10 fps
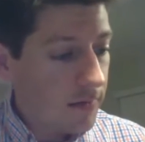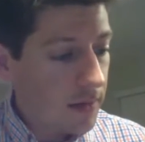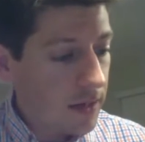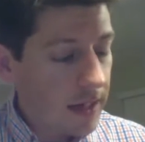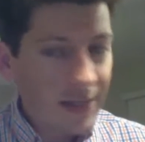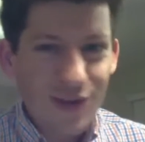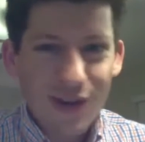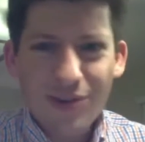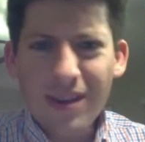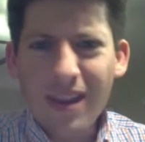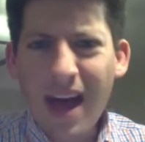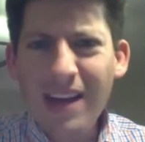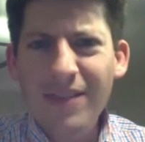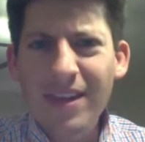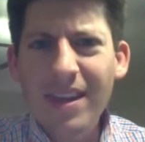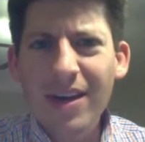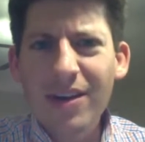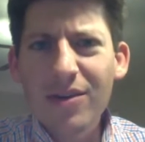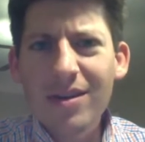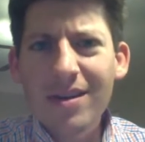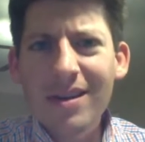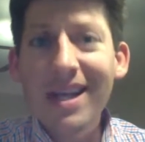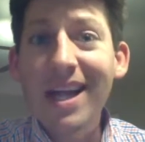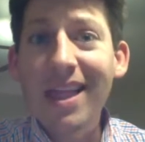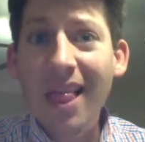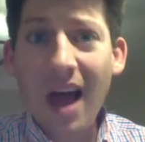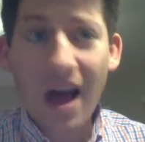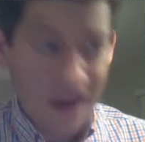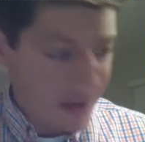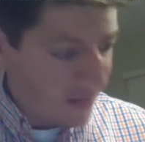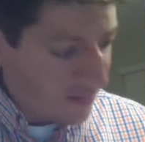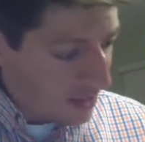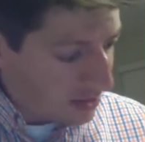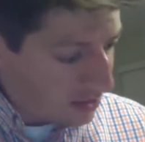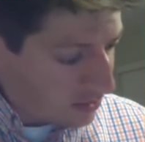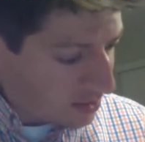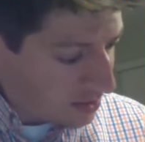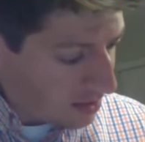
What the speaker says: They drilled a lot of it though, like a lot of my tooth.